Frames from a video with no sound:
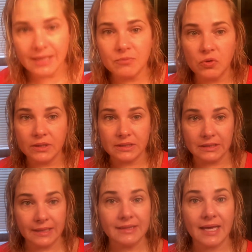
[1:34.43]
am going to
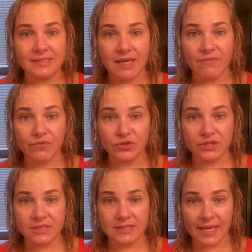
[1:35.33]
let that set for
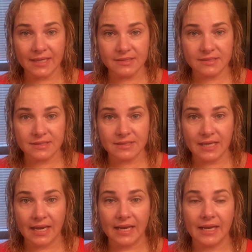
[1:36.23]
just a second,
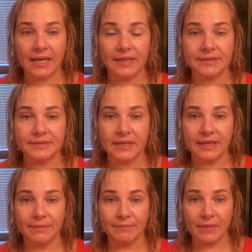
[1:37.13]
and
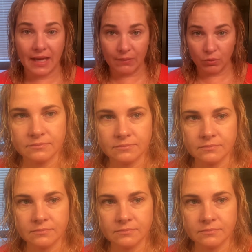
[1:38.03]
I will.